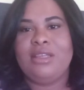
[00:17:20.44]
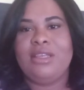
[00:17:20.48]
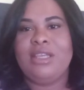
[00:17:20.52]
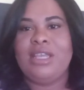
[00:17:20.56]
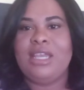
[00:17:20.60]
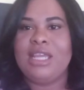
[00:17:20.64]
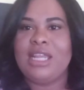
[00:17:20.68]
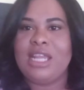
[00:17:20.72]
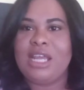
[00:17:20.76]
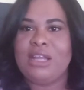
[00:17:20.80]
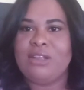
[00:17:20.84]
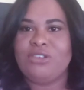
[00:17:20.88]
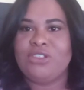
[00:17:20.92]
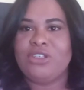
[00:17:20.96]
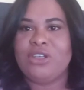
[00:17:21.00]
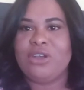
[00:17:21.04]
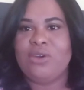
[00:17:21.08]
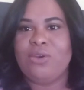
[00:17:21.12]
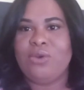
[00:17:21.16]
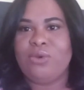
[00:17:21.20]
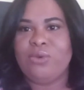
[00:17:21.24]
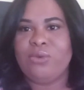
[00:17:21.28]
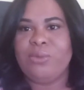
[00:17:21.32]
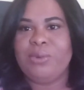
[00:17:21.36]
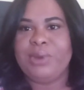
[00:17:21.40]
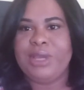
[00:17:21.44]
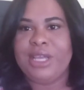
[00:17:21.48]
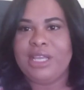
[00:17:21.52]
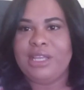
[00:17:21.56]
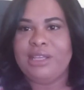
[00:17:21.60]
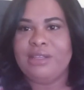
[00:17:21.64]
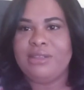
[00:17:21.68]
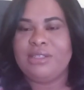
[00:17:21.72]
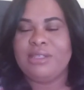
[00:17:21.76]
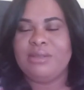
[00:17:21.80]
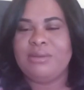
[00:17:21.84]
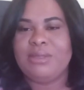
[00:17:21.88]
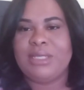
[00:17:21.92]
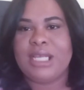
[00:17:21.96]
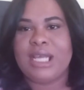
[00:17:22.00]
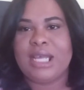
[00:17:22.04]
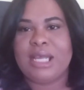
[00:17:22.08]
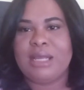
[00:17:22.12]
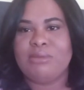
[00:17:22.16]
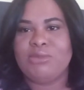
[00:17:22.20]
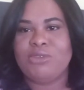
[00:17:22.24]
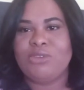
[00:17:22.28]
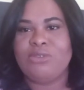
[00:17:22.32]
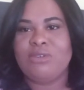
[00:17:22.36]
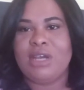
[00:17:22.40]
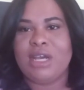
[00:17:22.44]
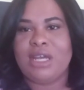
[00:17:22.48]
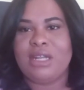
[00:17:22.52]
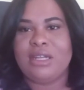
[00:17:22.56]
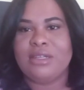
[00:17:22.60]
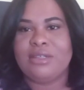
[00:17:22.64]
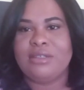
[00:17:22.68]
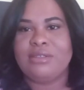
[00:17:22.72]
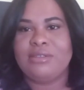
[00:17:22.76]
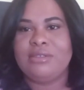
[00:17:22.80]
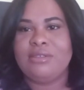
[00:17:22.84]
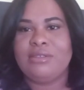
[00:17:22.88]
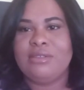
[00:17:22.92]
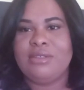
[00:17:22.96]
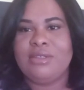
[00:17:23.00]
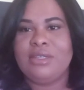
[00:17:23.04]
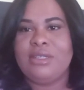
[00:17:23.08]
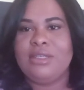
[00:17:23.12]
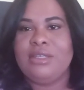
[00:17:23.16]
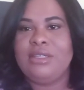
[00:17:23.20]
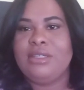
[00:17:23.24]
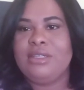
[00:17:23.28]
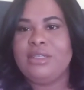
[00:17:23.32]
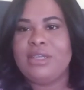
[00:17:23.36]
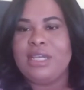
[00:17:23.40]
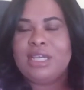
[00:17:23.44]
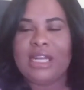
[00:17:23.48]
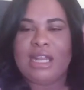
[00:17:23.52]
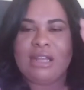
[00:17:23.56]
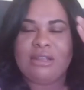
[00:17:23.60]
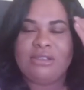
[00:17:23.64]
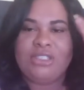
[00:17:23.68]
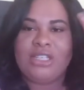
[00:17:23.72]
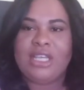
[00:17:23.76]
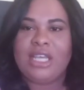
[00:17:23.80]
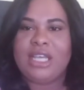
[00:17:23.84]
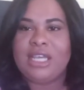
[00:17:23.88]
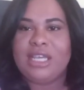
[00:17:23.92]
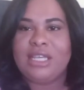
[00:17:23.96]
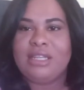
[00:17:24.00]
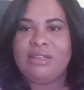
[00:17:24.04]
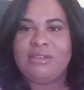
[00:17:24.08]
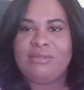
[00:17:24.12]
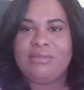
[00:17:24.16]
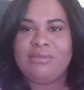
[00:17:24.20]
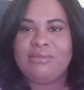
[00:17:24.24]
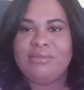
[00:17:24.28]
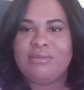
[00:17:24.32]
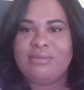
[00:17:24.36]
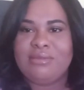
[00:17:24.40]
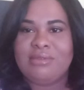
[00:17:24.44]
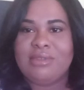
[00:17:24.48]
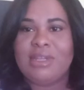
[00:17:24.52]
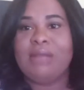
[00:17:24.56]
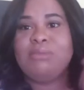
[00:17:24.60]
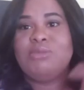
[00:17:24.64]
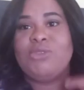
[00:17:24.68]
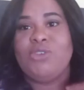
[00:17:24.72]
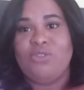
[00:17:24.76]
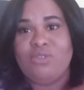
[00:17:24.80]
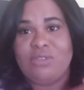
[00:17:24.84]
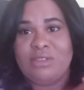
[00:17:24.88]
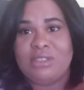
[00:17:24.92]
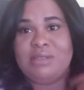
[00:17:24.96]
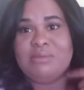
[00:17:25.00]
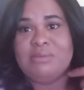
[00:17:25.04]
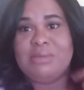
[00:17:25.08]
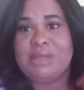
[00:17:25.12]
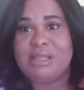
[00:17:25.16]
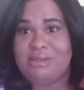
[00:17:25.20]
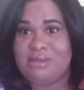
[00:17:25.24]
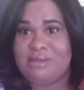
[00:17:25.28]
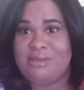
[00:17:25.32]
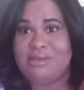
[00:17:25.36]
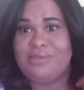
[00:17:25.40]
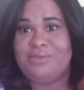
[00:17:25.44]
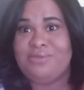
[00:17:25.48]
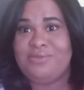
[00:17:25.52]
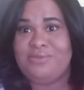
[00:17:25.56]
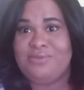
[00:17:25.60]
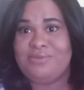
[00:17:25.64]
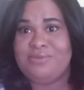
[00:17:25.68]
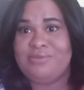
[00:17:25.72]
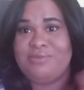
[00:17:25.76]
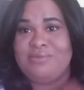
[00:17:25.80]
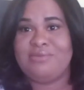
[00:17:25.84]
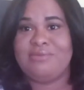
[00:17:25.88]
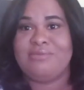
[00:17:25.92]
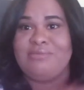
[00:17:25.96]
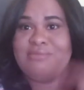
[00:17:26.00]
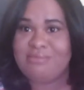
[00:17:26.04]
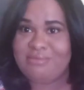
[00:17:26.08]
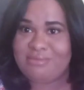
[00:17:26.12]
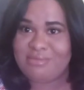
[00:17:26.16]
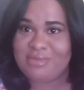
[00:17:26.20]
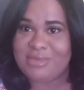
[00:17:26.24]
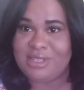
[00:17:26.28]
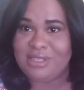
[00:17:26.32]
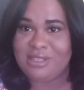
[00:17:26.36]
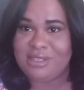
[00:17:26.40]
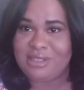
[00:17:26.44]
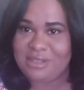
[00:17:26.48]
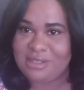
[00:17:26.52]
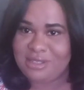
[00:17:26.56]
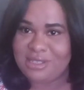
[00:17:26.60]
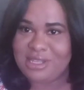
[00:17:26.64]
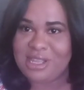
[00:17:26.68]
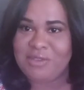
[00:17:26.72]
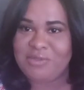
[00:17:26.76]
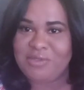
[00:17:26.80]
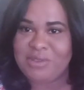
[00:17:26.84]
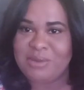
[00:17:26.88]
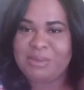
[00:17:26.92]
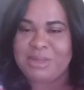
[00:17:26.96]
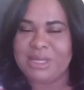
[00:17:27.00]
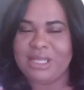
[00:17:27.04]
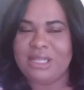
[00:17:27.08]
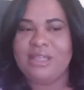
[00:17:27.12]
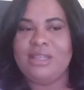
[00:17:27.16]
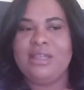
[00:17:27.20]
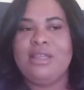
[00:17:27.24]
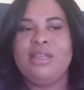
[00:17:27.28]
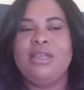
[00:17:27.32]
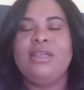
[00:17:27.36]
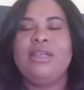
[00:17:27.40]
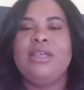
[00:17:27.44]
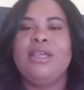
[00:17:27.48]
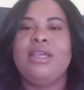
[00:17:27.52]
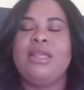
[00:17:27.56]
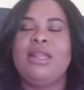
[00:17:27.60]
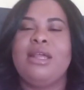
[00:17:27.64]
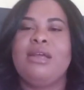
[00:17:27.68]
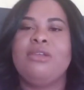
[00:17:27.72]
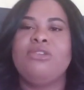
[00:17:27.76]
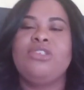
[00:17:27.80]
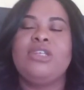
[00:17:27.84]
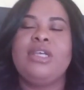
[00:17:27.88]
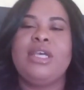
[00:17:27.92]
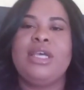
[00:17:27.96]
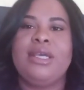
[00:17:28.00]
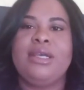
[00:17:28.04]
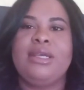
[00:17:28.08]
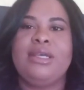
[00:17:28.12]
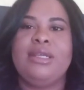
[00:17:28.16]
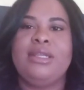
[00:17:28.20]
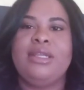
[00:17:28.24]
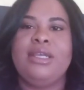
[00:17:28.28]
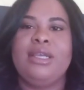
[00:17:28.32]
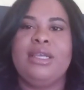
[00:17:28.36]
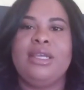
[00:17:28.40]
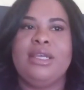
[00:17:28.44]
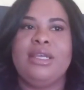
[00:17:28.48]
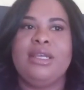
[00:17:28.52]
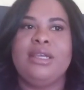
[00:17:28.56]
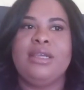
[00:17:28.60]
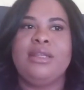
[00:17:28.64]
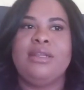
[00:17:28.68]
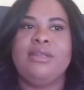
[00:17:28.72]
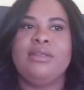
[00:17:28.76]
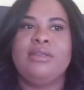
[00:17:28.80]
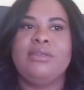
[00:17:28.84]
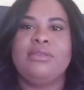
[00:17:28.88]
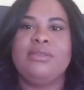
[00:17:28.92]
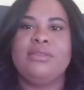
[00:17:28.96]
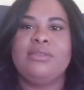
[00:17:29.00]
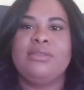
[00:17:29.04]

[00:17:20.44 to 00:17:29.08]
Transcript: get out your own way. Sometimes you gotta get out your head. I'm talking to myself because it's definitely me. Get out your head and